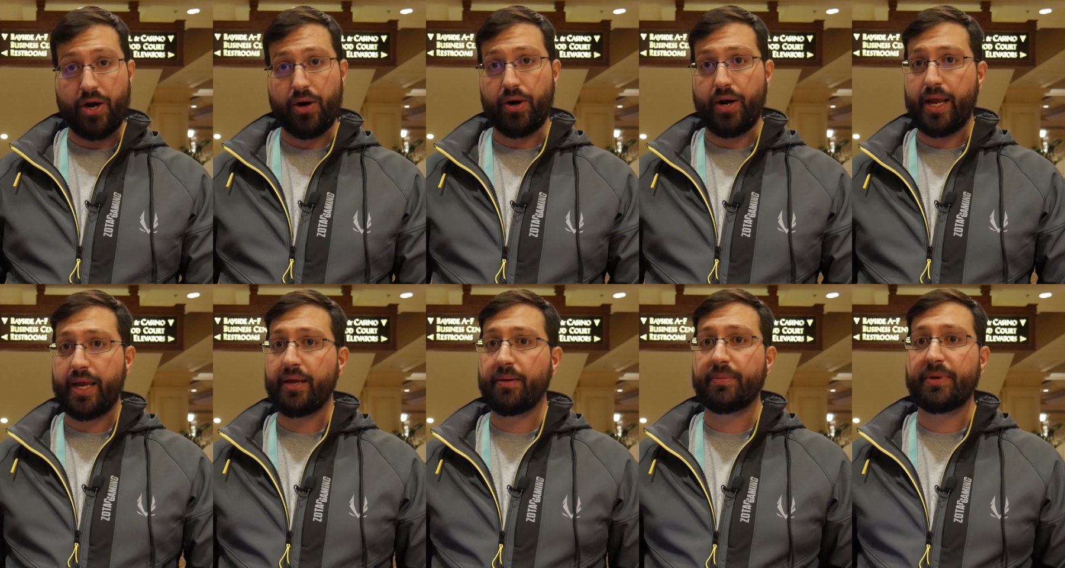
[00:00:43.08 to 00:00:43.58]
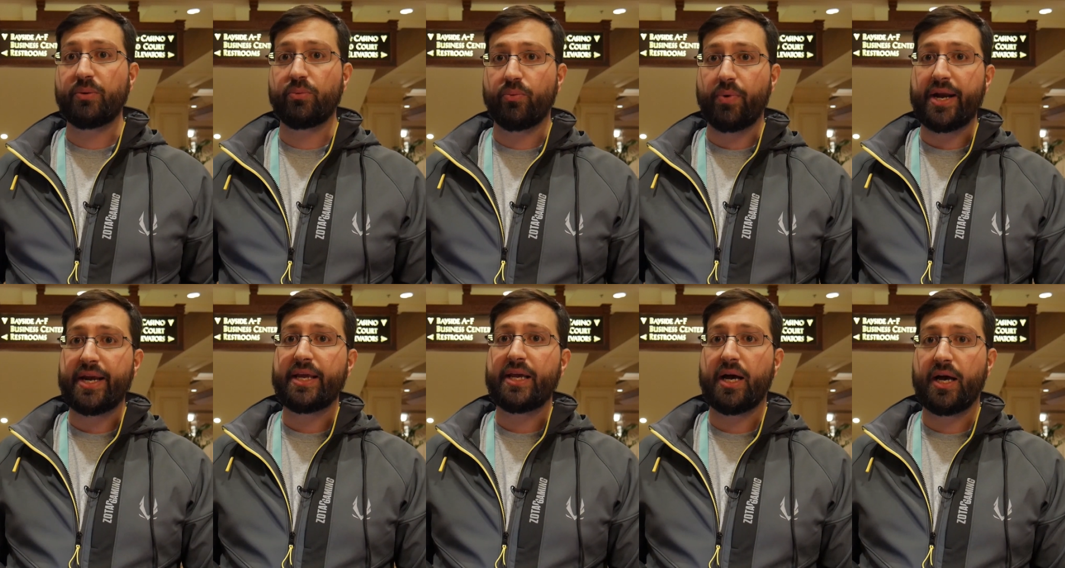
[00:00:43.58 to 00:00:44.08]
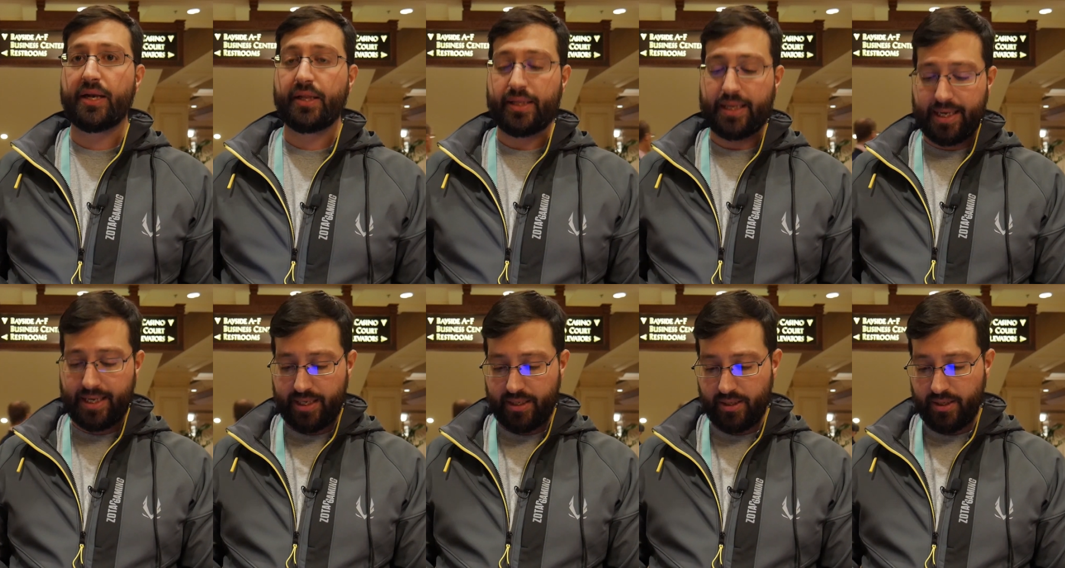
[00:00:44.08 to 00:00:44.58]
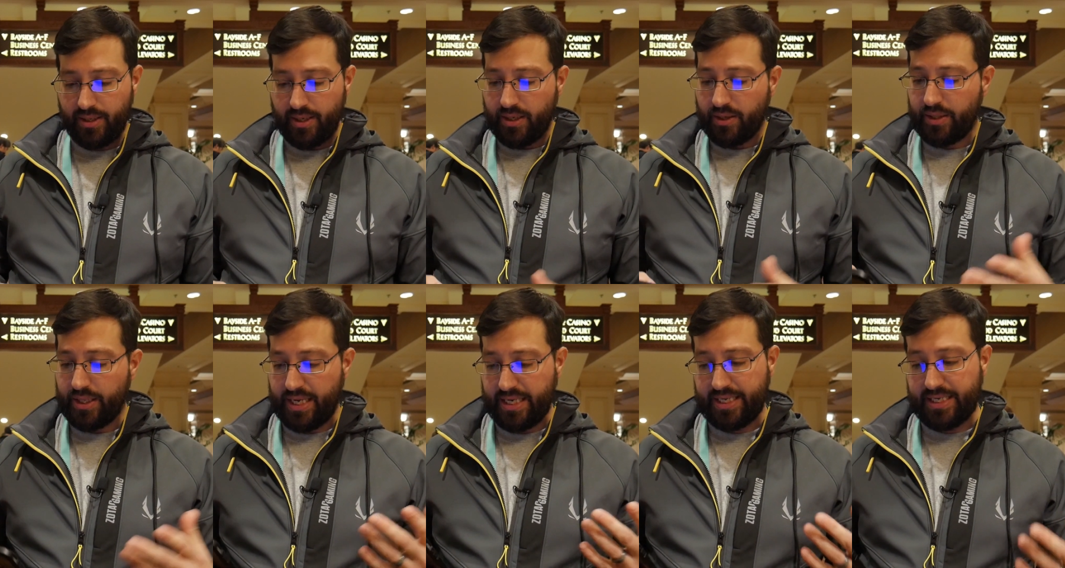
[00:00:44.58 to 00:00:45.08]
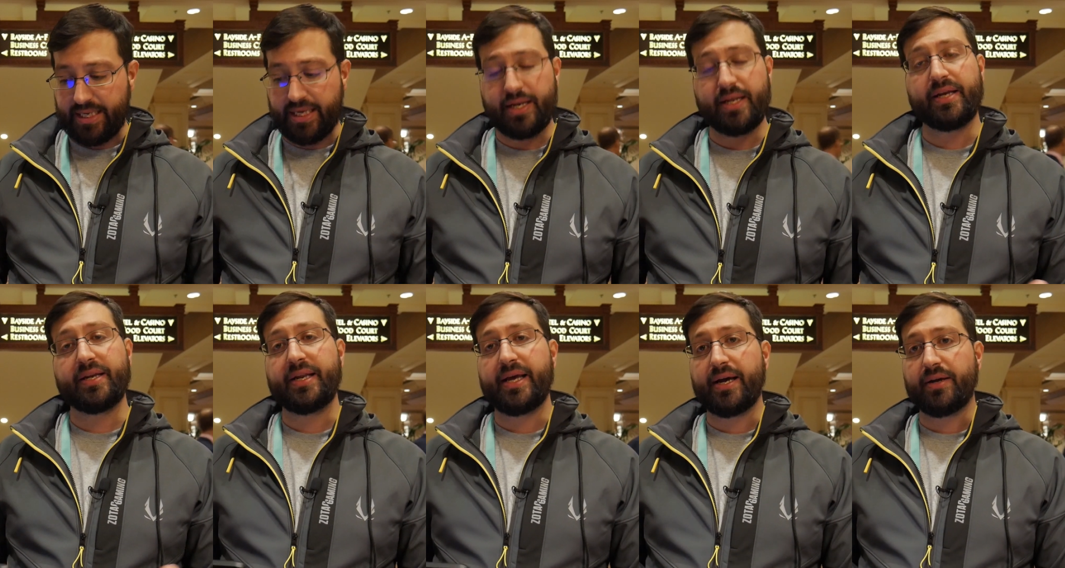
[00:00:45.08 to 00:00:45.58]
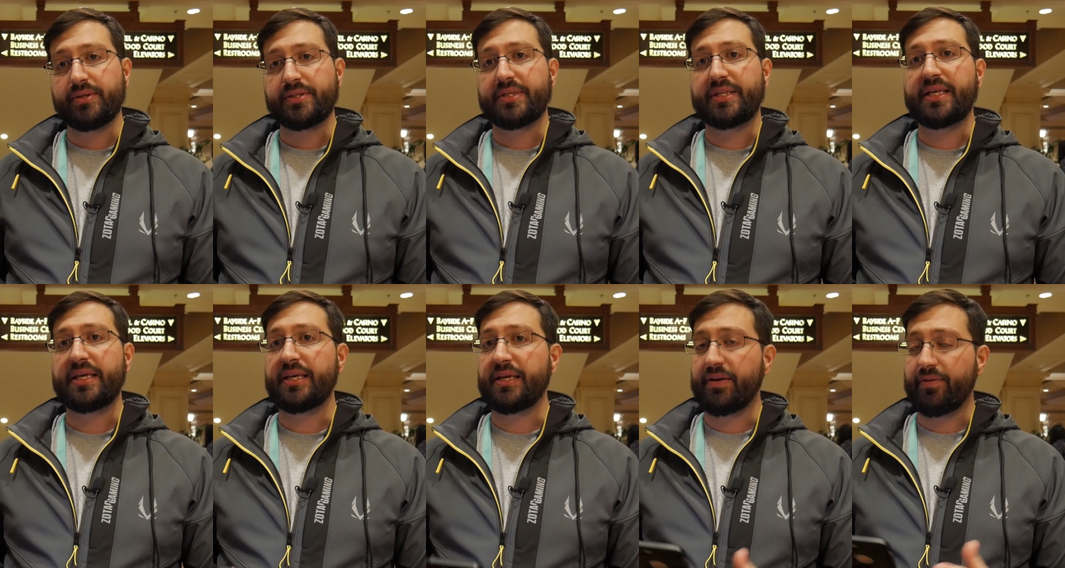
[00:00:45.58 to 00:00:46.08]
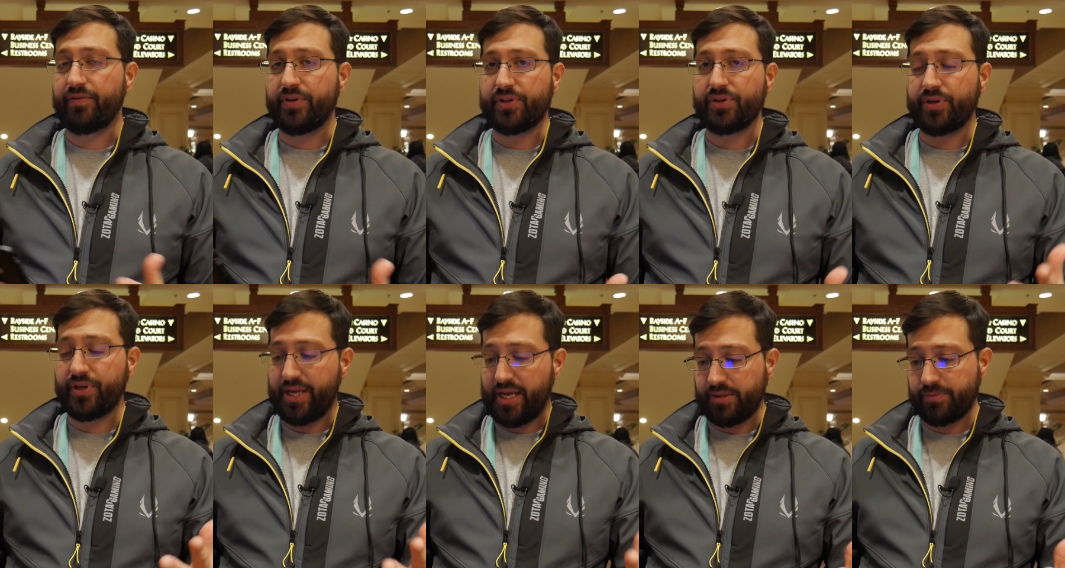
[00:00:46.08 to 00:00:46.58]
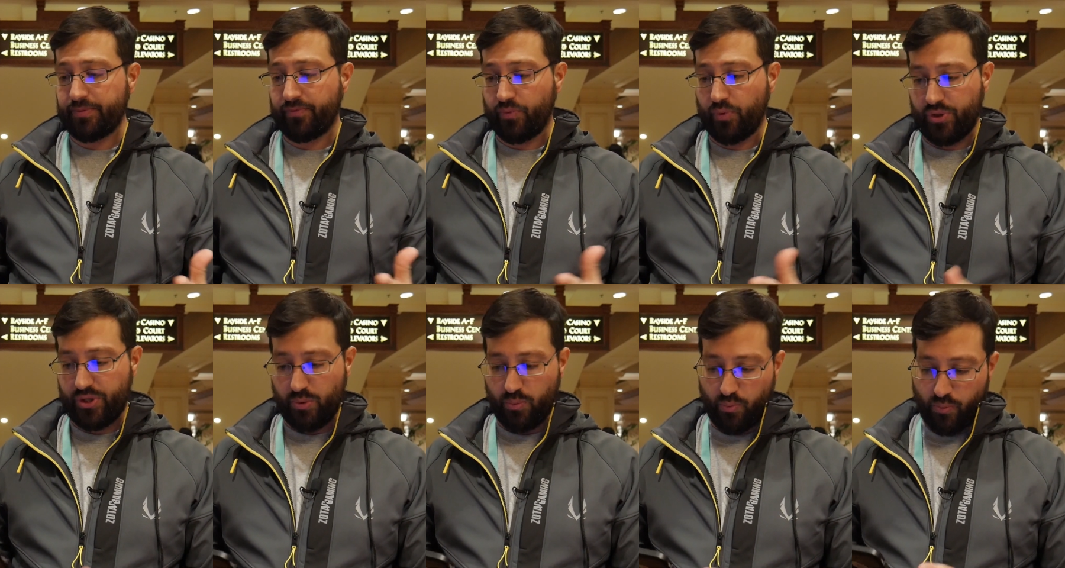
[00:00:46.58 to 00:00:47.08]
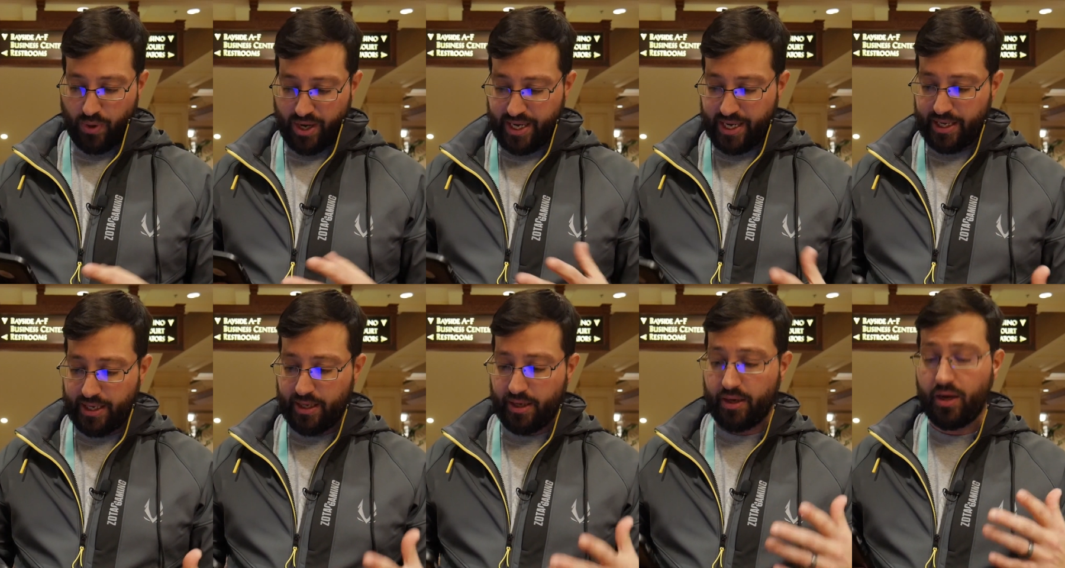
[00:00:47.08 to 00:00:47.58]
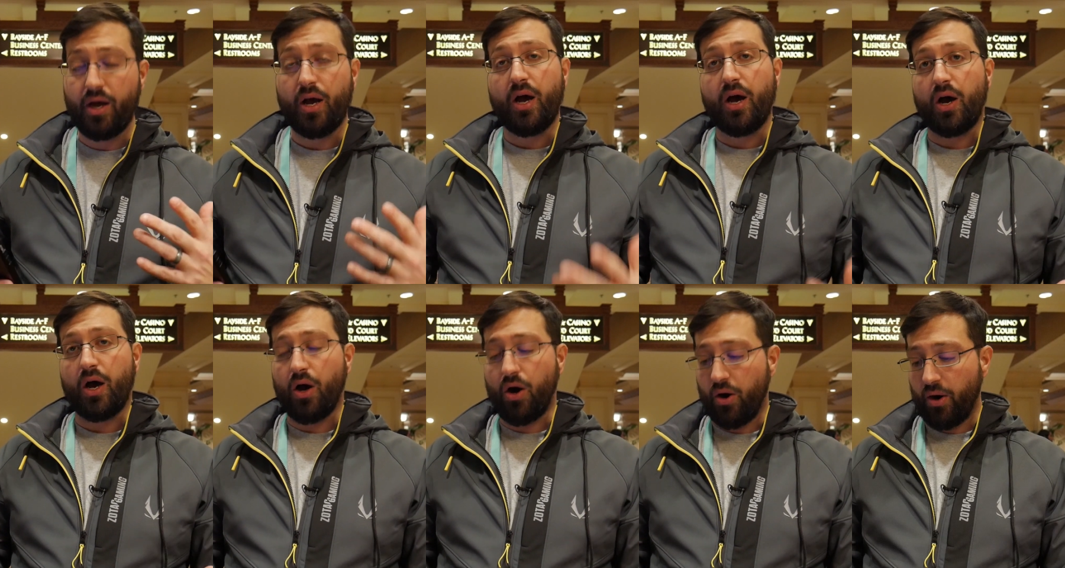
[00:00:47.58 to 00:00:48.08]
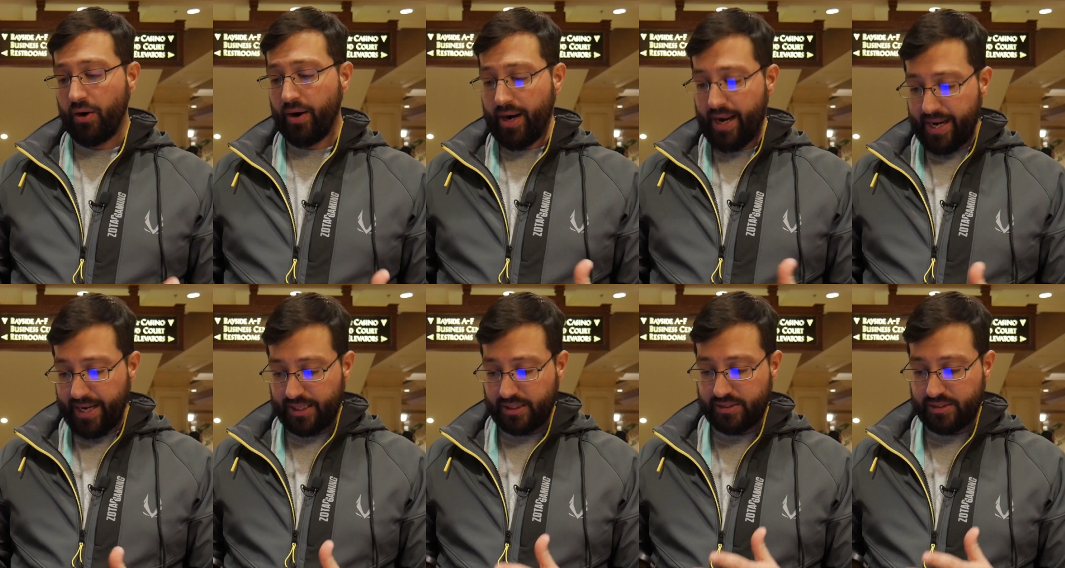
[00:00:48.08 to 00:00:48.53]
their A M D Radeon line. They did announce the official announcement for the Radeon R